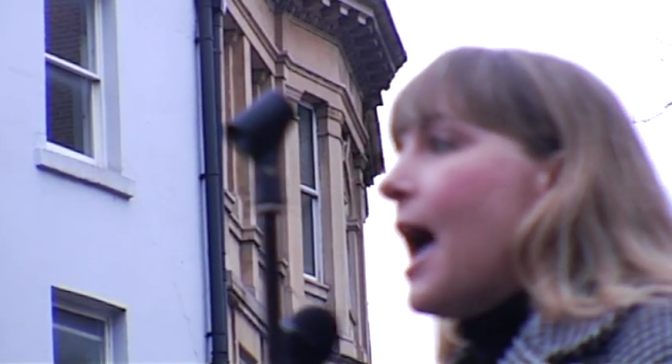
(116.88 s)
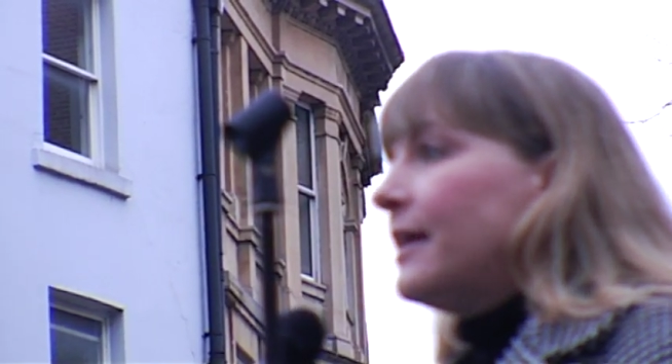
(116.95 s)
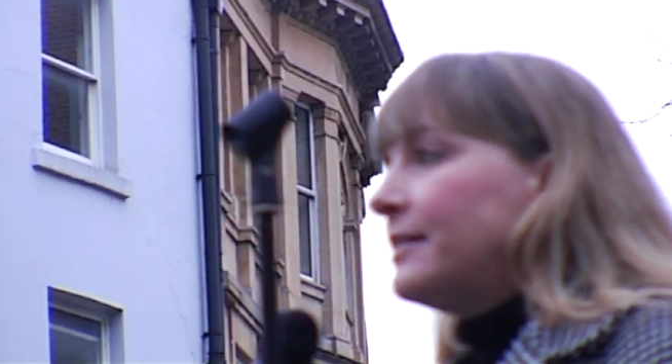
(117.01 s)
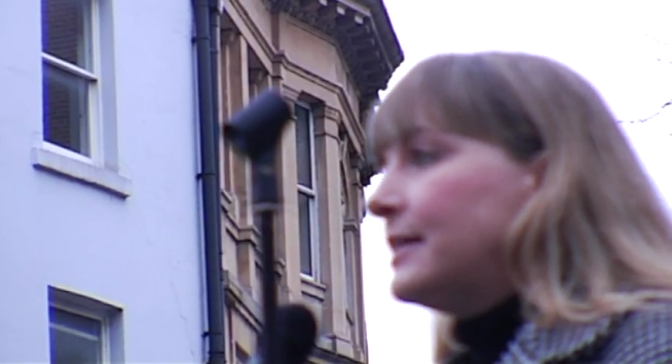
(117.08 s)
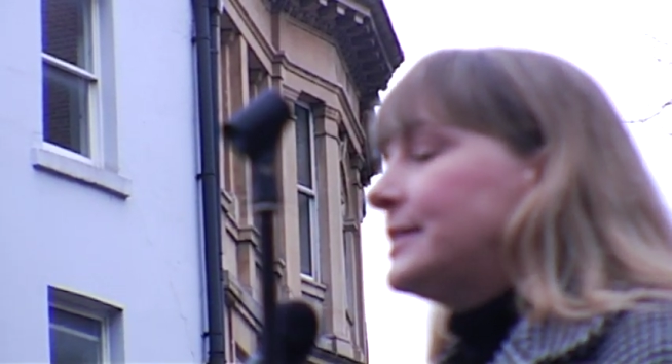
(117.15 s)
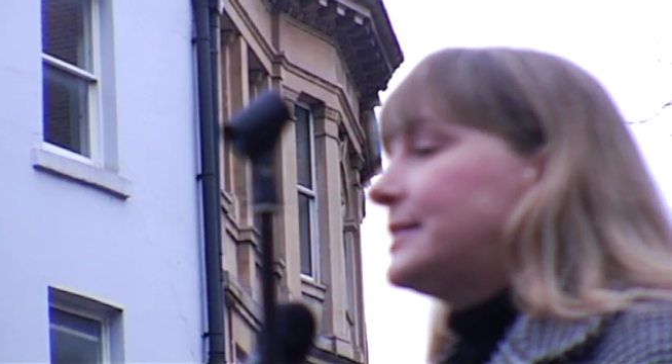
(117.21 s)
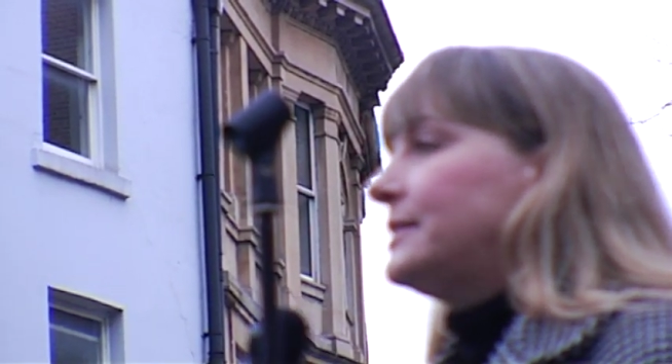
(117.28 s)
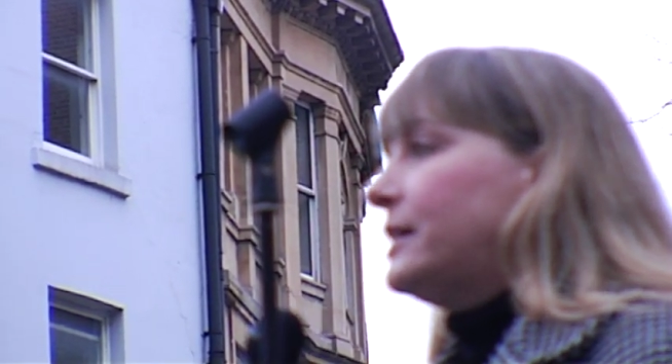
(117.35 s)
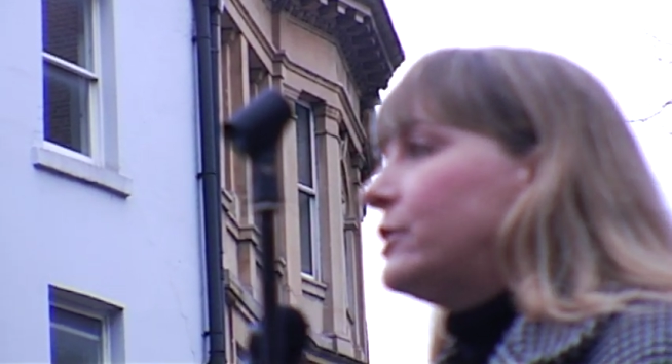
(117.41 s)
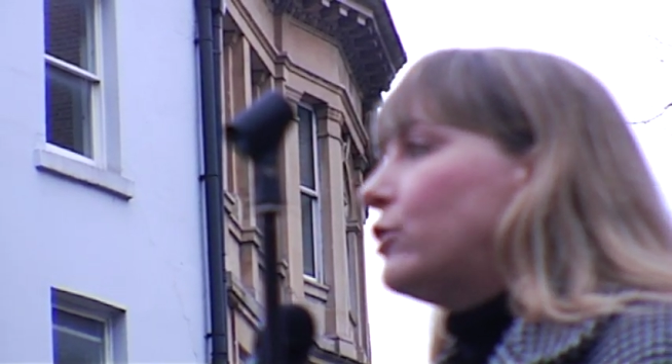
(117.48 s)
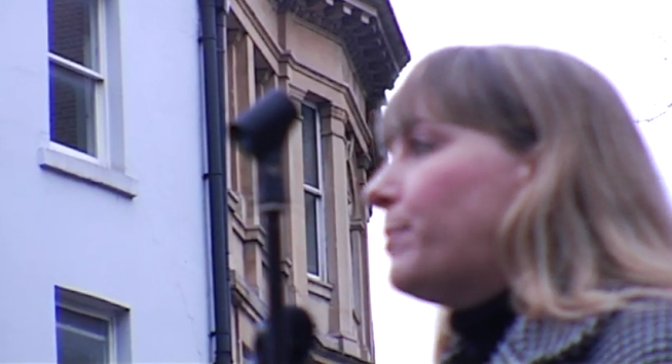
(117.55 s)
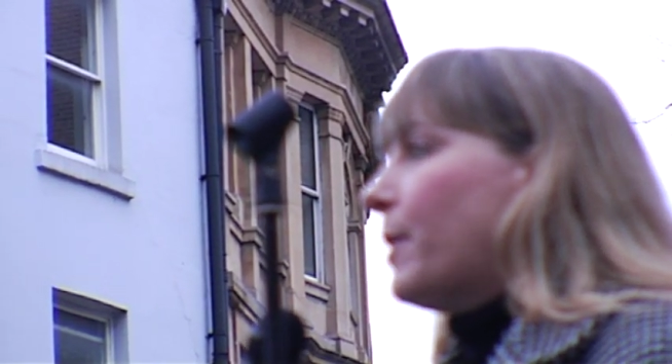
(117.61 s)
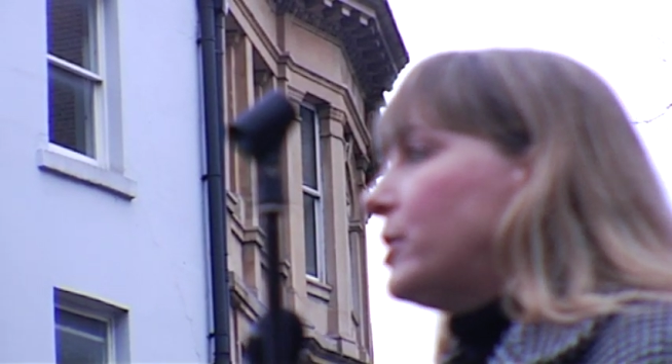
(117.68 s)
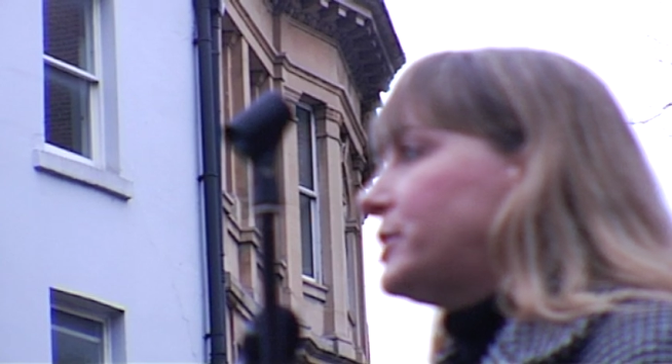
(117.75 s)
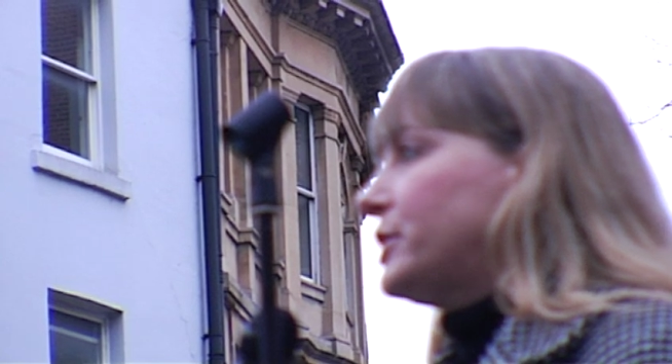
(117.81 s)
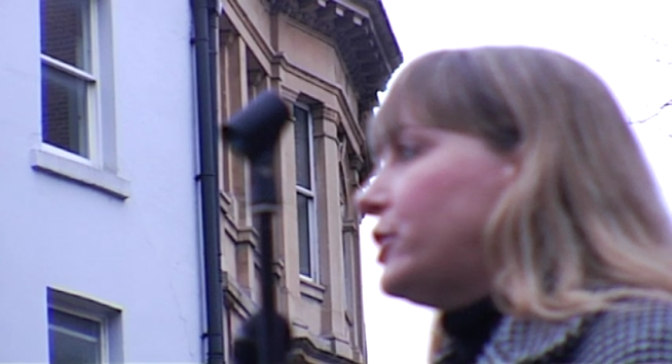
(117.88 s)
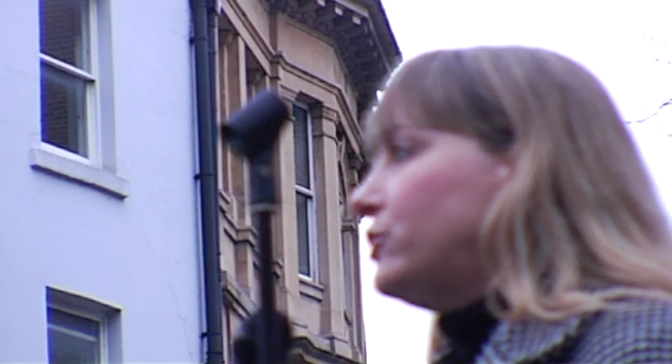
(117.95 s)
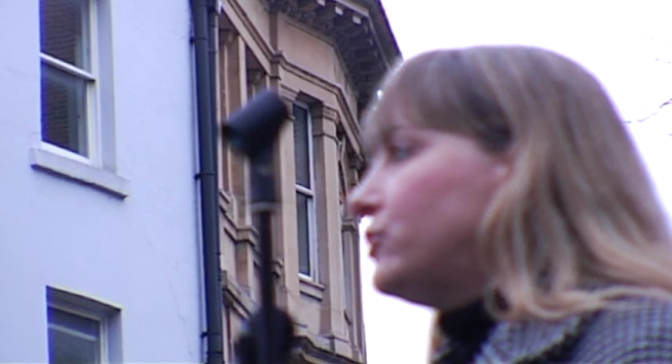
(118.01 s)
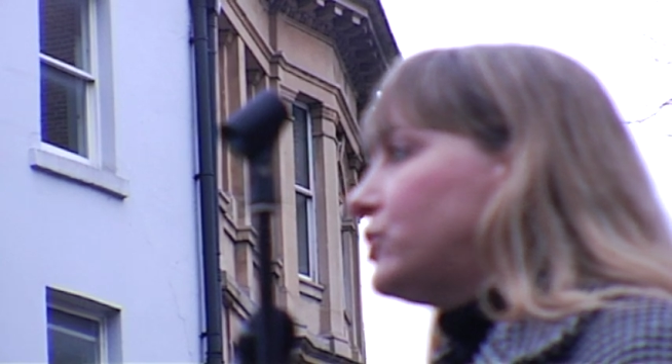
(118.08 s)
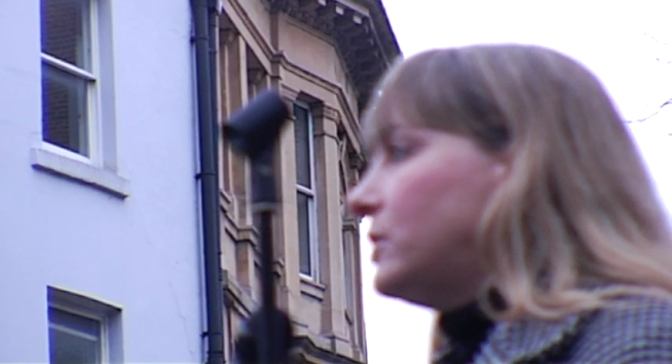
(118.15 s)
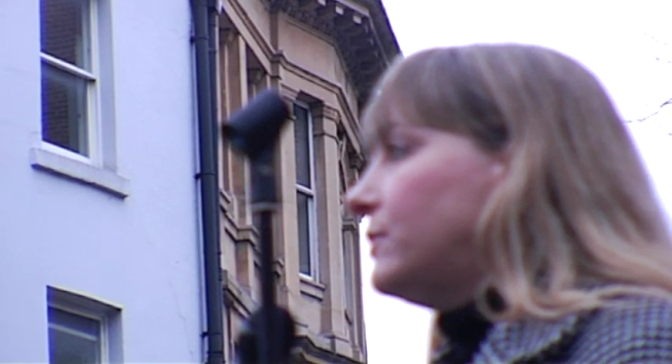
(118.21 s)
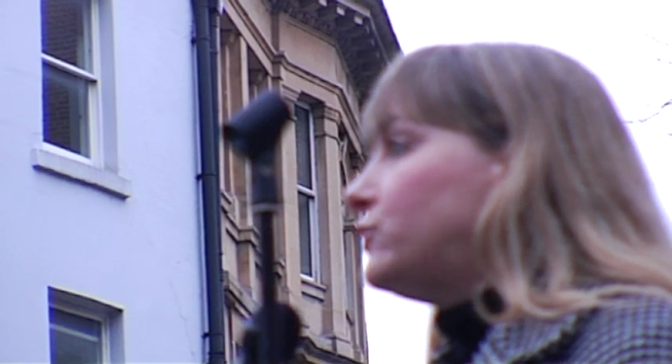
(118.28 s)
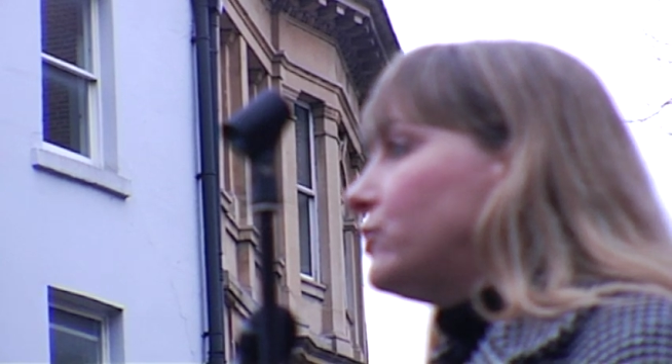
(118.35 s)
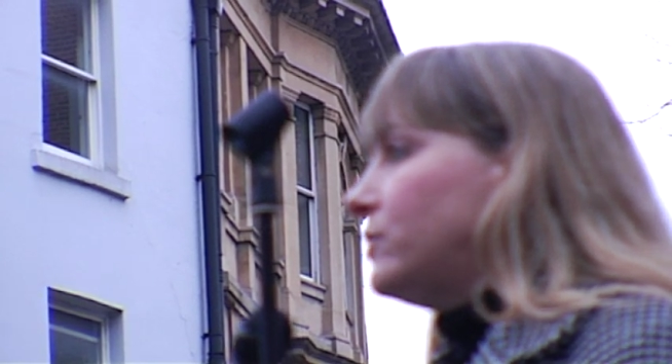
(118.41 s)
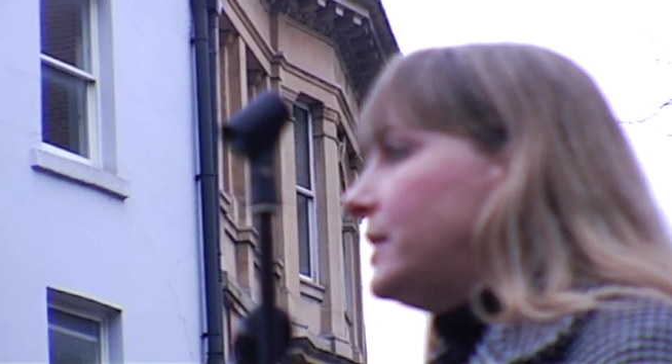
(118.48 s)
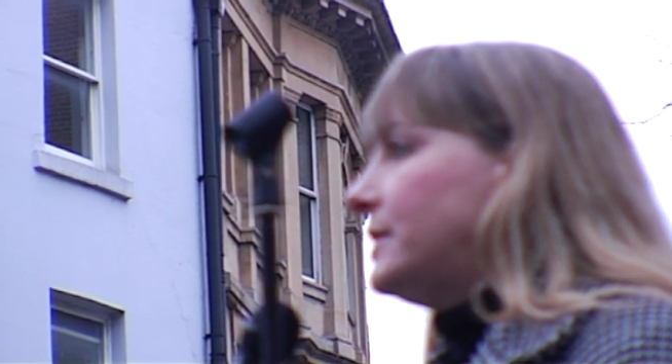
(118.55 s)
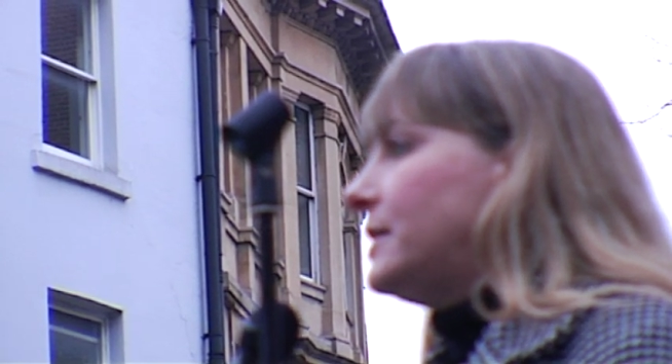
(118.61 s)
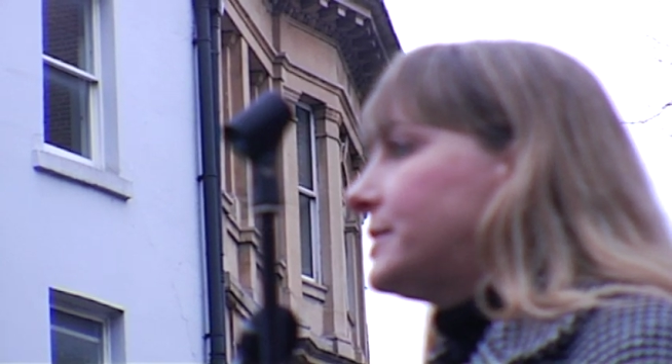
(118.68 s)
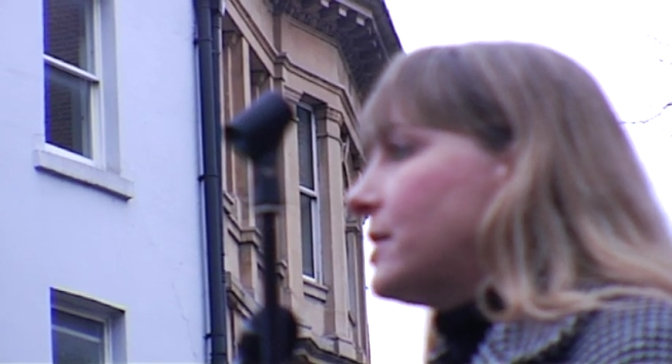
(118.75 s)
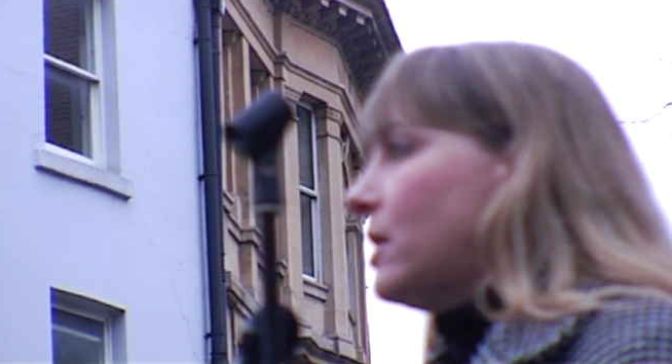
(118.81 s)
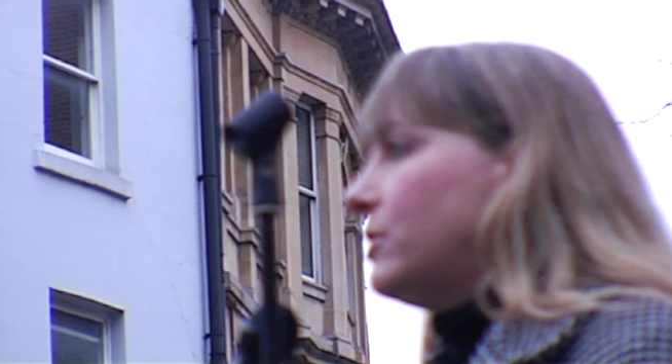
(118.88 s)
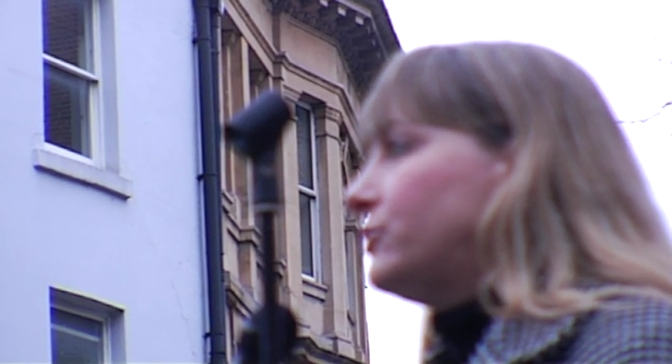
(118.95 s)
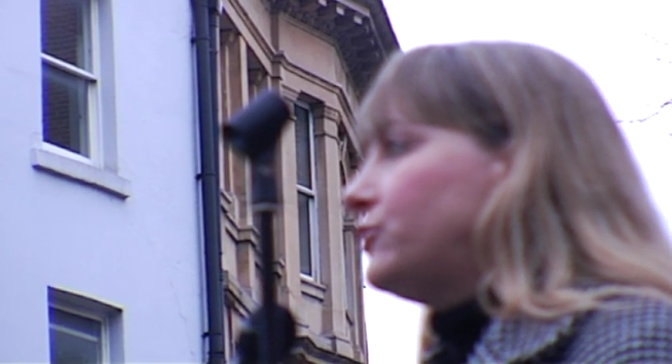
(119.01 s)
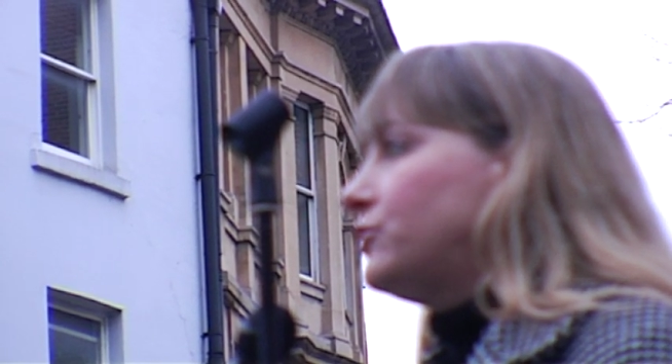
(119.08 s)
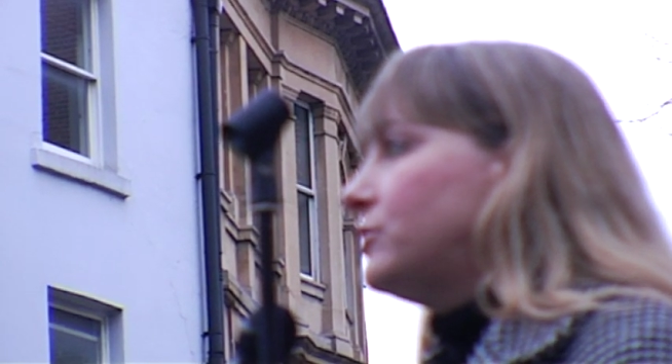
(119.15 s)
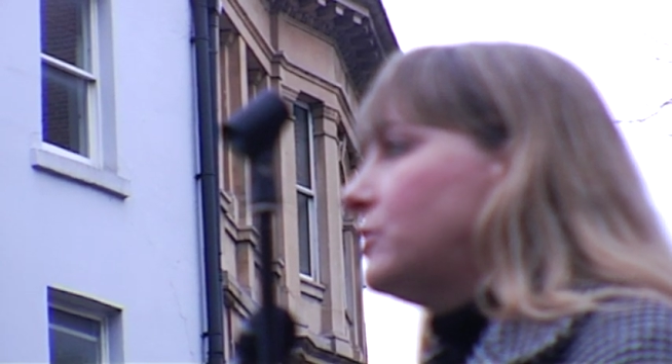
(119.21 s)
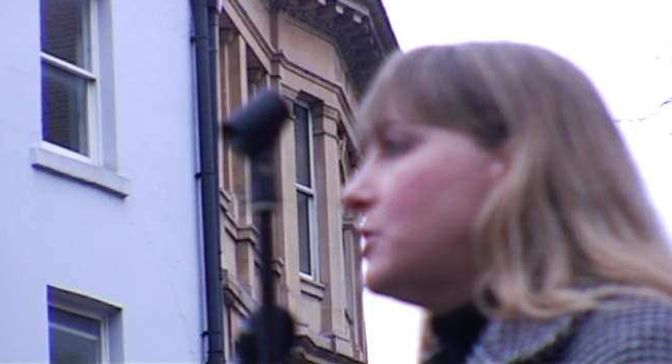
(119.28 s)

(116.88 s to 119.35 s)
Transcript: endless legal persecution of Julian Assange.